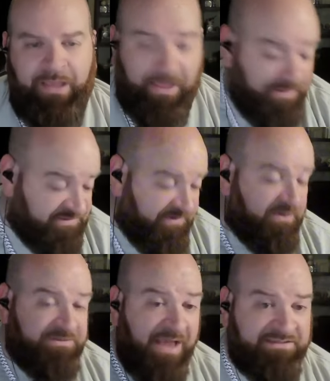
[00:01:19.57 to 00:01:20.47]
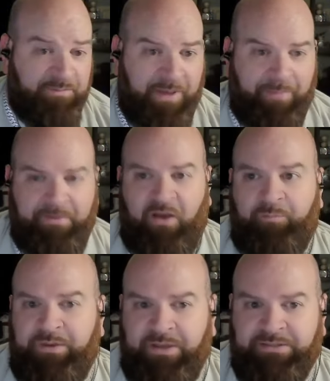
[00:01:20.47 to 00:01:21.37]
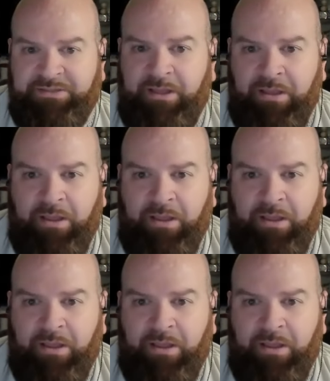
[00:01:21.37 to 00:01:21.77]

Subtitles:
And this video is actually popping off because